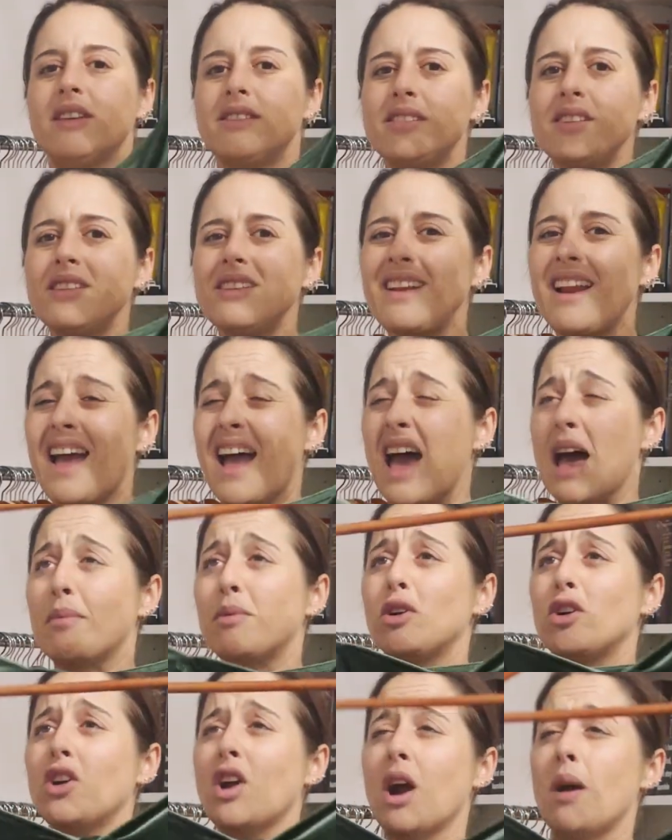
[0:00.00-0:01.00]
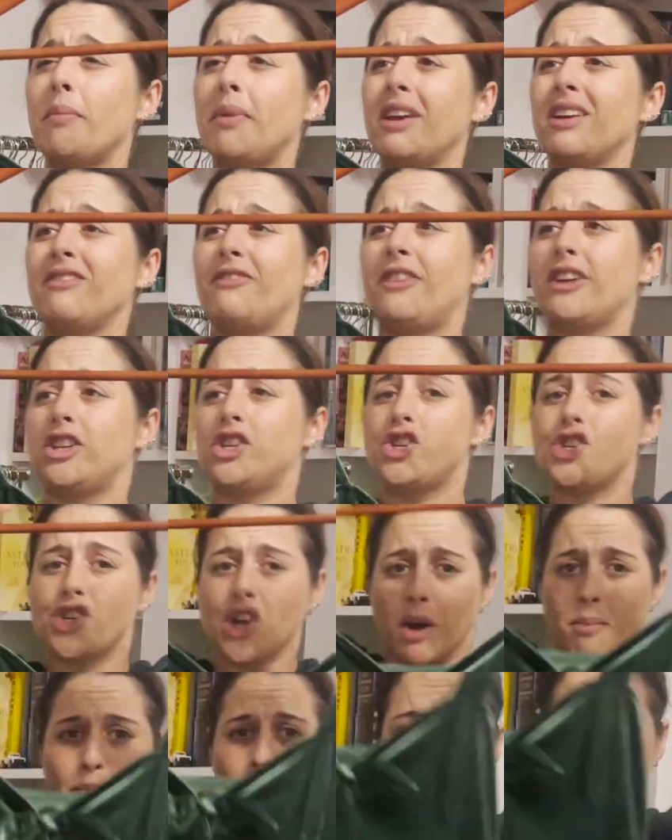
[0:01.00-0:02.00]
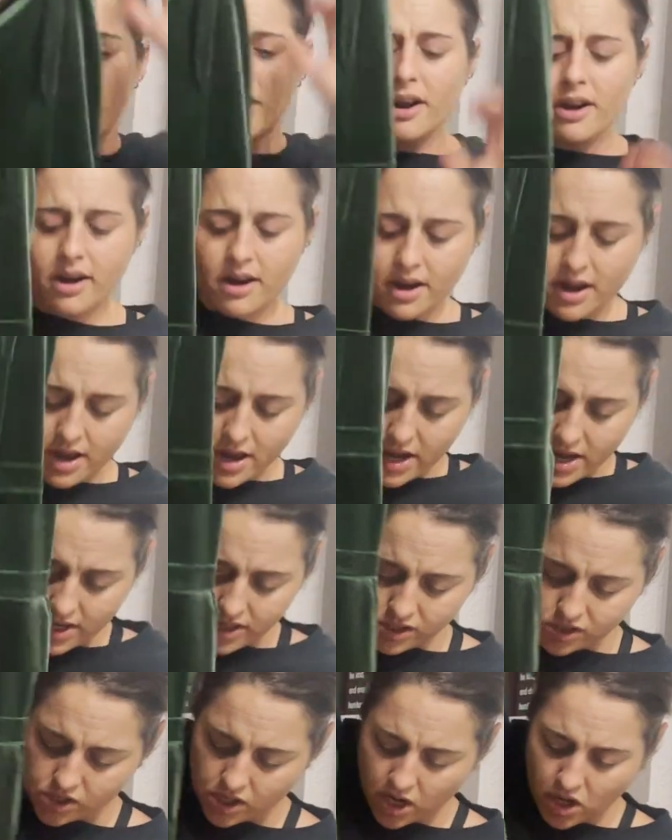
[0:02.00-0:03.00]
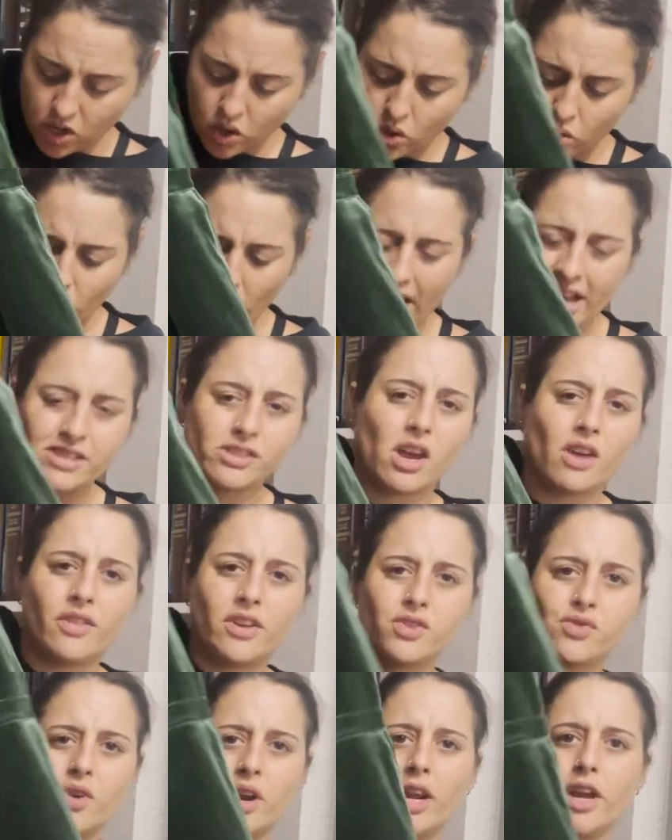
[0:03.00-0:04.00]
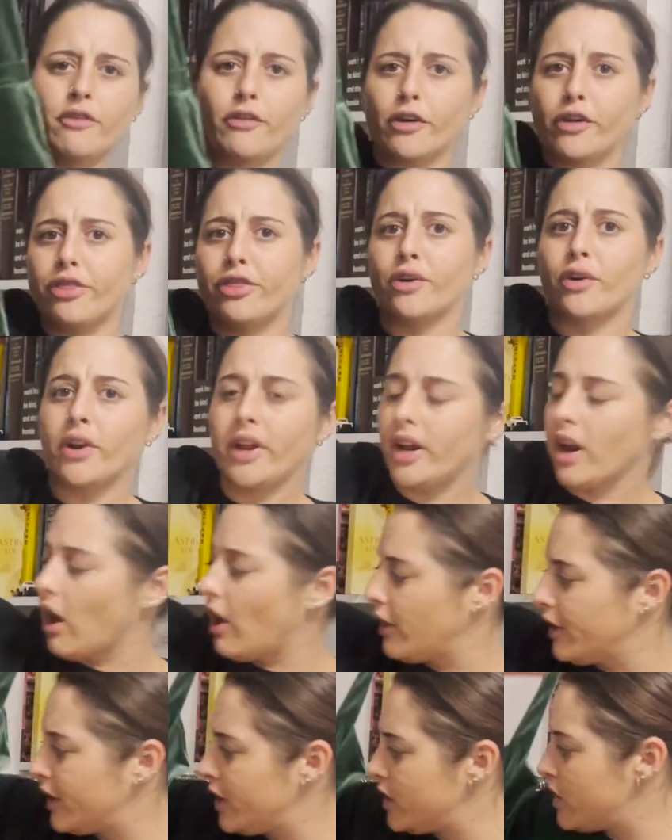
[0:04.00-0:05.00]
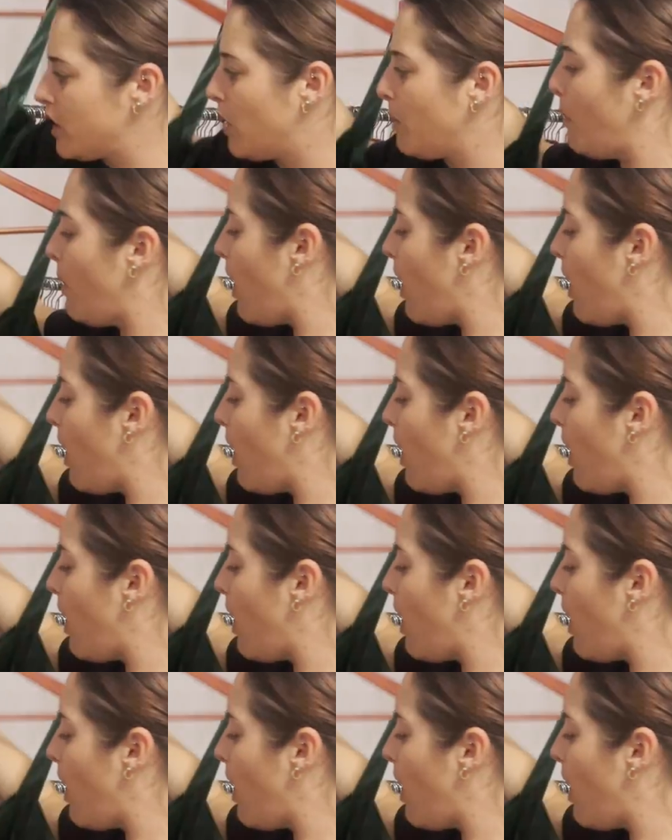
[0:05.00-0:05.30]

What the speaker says: This is an Abercrombie and Fitch jumper. So I saw these running for $30 on